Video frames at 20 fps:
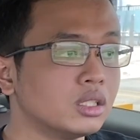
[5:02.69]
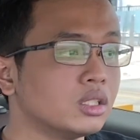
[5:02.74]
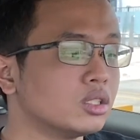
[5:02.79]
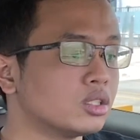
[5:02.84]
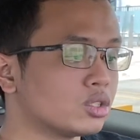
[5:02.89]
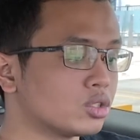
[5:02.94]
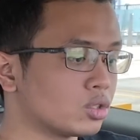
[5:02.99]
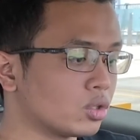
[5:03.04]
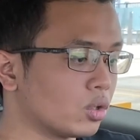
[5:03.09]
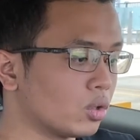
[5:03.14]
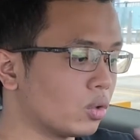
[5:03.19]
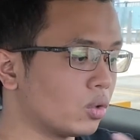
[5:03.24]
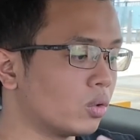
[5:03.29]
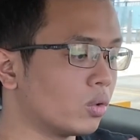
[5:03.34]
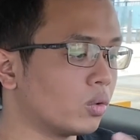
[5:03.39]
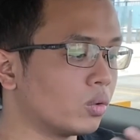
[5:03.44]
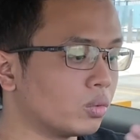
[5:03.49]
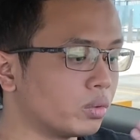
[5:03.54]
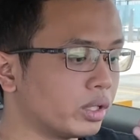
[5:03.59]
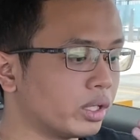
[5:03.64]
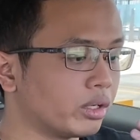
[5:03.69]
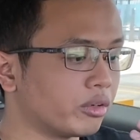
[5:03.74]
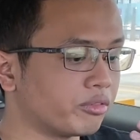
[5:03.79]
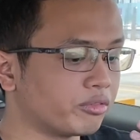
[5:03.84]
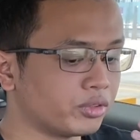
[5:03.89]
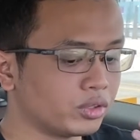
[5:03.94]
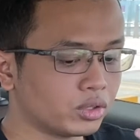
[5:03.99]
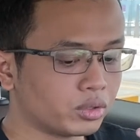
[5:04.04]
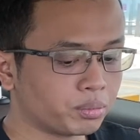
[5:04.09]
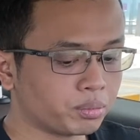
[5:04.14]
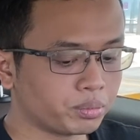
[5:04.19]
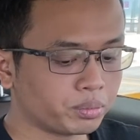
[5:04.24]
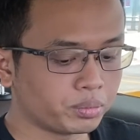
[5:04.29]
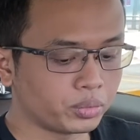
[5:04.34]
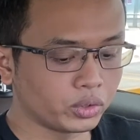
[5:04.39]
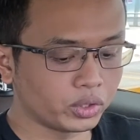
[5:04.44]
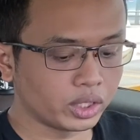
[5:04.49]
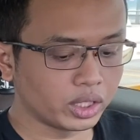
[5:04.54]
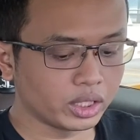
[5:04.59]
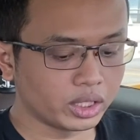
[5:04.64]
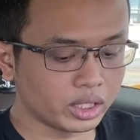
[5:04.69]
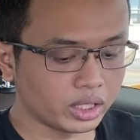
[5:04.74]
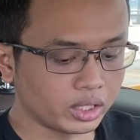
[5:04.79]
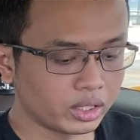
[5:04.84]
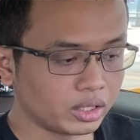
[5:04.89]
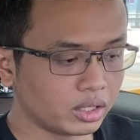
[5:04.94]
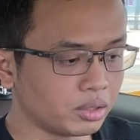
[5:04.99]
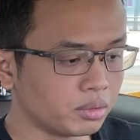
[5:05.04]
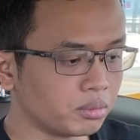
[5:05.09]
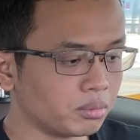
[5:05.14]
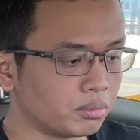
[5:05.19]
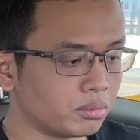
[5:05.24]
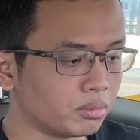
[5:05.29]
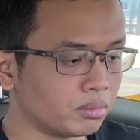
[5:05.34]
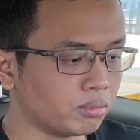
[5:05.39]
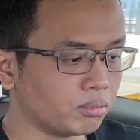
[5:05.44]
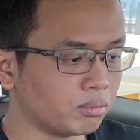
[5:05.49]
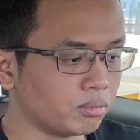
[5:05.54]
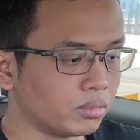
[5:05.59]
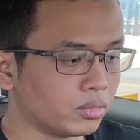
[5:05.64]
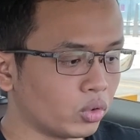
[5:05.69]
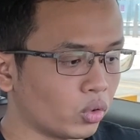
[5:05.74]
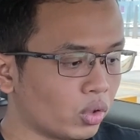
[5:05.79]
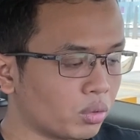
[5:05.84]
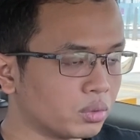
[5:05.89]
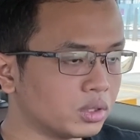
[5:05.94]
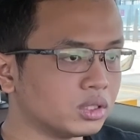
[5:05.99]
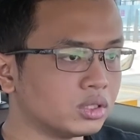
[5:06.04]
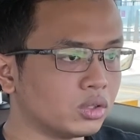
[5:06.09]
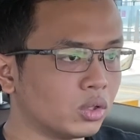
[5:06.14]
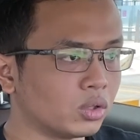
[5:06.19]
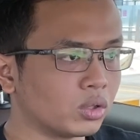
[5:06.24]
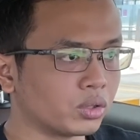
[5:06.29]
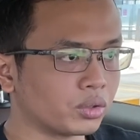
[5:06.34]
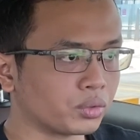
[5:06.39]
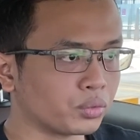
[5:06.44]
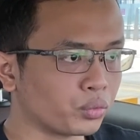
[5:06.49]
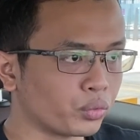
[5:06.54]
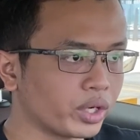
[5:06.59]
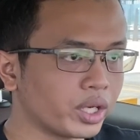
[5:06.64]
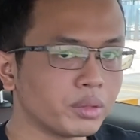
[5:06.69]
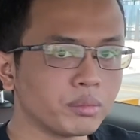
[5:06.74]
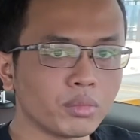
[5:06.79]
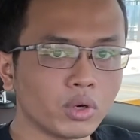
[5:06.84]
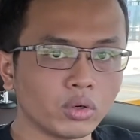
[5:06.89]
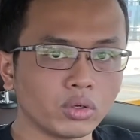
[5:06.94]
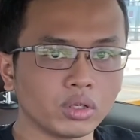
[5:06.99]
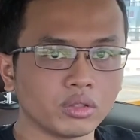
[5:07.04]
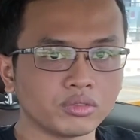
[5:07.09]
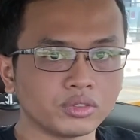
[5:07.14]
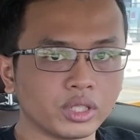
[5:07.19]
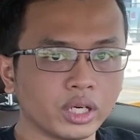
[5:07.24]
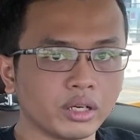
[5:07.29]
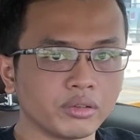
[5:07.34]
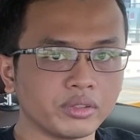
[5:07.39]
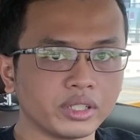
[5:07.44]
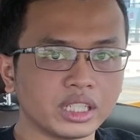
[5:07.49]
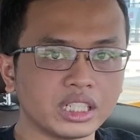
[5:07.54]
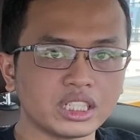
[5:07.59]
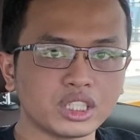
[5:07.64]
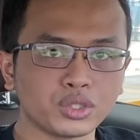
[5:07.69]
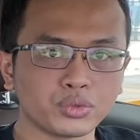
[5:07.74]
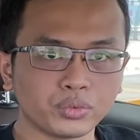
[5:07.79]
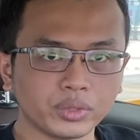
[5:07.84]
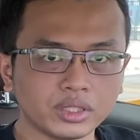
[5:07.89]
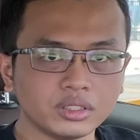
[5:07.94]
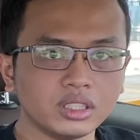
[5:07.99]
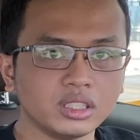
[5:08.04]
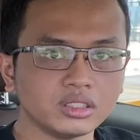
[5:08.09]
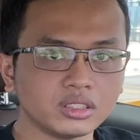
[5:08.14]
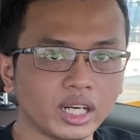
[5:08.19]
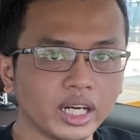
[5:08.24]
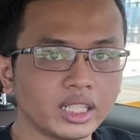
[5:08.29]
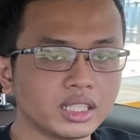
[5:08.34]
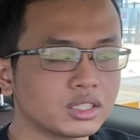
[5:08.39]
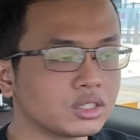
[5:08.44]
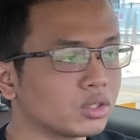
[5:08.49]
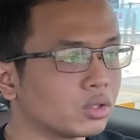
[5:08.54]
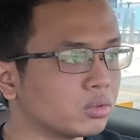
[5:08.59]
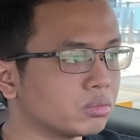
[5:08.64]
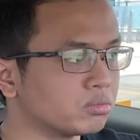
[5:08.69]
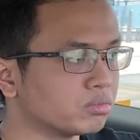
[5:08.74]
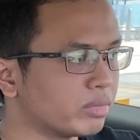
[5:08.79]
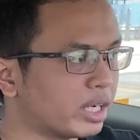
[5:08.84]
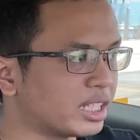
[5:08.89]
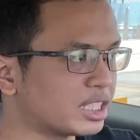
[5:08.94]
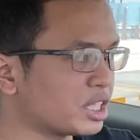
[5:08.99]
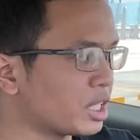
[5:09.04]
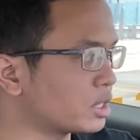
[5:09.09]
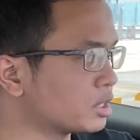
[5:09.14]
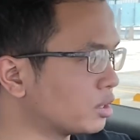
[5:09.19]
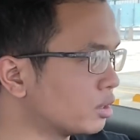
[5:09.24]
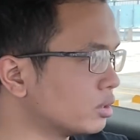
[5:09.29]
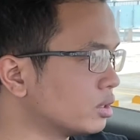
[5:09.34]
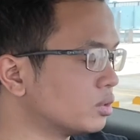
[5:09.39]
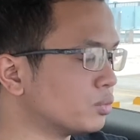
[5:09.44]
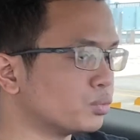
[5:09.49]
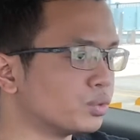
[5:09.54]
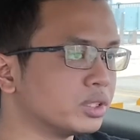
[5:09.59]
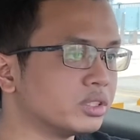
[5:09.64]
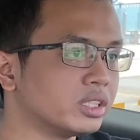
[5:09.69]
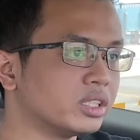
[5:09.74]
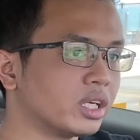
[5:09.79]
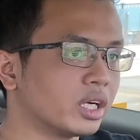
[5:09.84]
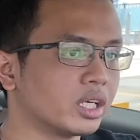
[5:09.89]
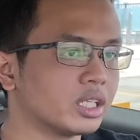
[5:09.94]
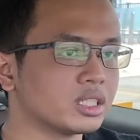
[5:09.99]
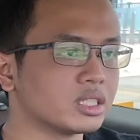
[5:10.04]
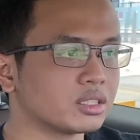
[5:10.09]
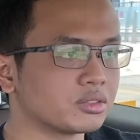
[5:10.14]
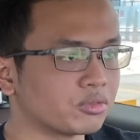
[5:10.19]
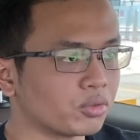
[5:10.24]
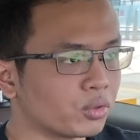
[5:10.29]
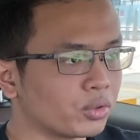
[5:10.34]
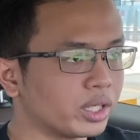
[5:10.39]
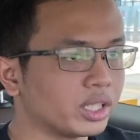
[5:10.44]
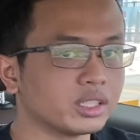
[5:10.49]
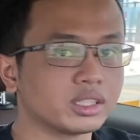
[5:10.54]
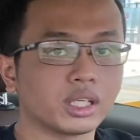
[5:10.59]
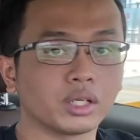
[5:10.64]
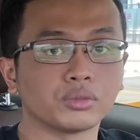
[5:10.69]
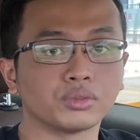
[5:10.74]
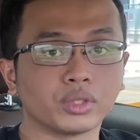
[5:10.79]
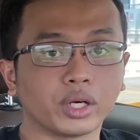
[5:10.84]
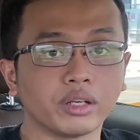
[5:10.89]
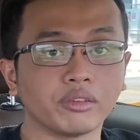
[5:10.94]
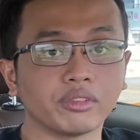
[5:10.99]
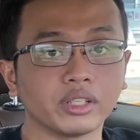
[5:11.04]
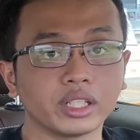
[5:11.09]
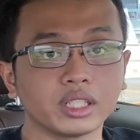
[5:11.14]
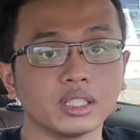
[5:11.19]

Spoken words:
So if you put it in the normal or green mode of driving, it's really light, so it's actually really nice for in-town driving.